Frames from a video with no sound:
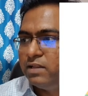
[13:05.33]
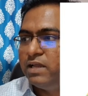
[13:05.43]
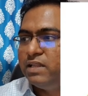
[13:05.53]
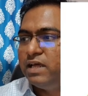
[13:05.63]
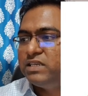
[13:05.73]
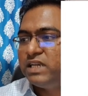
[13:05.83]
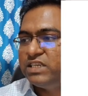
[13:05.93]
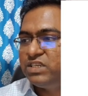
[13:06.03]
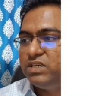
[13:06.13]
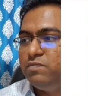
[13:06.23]
then there is
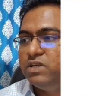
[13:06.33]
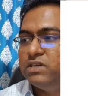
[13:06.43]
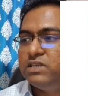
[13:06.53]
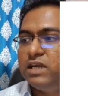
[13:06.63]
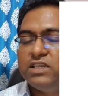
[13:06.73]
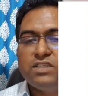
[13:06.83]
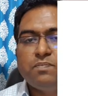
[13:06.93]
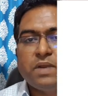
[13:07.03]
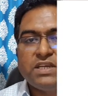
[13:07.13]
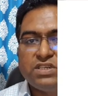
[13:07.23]
esteem needs, that is
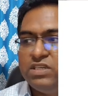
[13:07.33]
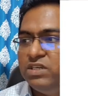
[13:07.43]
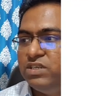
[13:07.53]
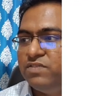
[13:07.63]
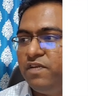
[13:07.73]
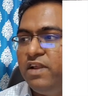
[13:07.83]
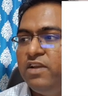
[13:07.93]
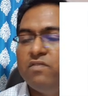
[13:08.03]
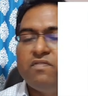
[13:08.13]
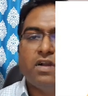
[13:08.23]
prestige, feeling
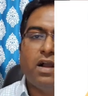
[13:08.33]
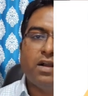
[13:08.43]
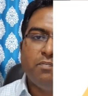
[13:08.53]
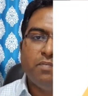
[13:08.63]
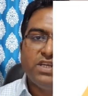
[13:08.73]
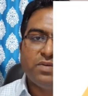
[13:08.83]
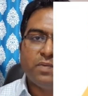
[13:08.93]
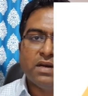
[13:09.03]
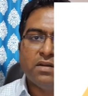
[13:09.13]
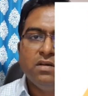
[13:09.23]
of
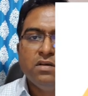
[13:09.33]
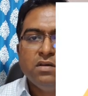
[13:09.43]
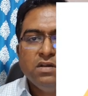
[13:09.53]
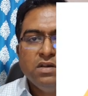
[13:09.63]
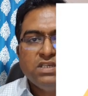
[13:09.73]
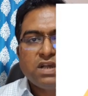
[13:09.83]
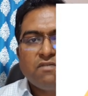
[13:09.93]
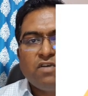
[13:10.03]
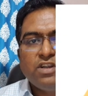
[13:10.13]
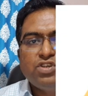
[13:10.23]
accomplishment.
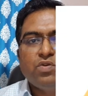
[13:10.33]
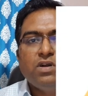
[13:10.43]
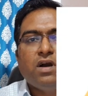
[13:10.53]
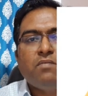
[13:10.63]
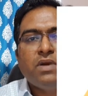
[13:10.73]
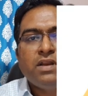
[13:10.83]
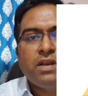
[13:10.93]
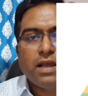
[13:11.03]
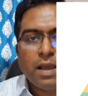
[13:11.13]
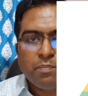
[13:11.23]
Someone should come and
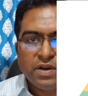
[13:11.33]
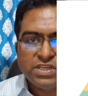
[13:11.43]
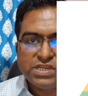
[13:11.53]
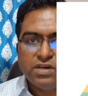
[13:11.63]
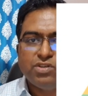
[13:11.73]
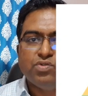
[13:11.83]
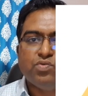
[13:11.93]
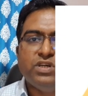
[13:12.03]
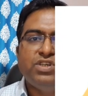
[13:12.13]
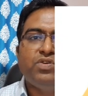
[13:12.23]
appreciate you,
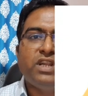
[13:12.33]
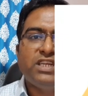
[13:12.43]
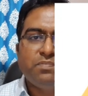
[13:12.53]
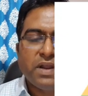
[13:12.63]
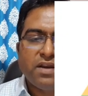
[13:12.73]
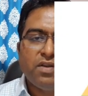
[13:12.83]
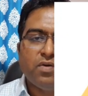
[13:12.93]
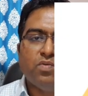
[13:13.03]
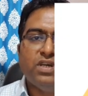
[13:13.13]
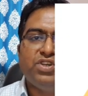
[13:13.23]
they should respect
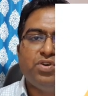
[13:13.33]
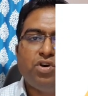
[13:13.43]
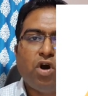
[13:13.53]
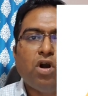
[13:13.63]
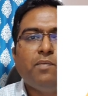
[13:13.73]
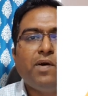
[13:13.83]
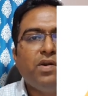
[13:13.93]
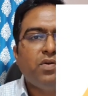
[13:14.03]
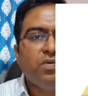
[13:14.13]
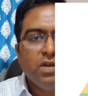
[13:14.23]
you, they should talk about
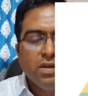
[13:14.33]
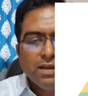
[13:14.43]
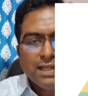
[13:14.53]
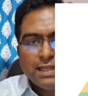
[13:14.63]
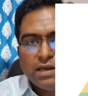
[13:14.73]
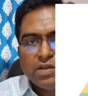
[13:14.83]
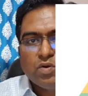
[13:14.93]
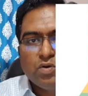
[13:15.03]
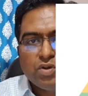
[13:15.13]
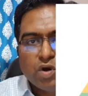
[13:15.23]
you, that
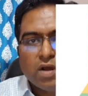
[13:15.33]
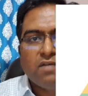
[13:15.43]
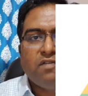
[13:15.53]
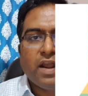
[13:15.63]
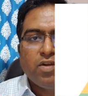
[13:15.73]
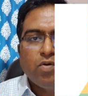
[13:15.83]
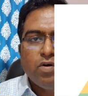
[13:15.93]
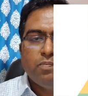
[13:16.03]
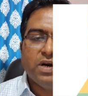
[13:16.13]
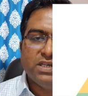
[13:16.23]
you are a very
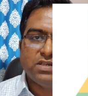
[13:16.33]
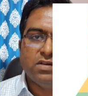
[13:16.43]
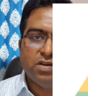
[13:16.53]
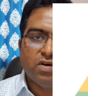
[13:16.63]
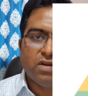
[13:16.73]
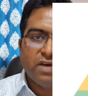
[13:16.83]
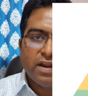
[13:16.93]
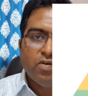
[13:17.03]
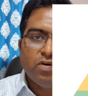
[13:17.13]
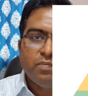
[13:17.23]
good person, you are a very
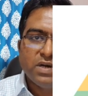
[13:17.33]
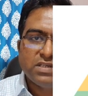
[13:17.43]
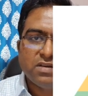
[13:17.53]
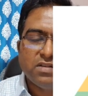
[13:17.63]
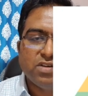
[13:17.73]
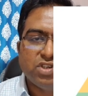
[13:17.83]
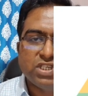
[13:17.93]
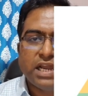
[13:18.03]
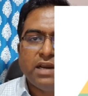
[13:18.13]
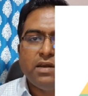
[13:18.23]
good person in the
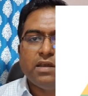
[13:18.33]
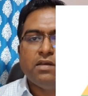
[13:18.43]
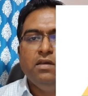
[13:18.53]
society.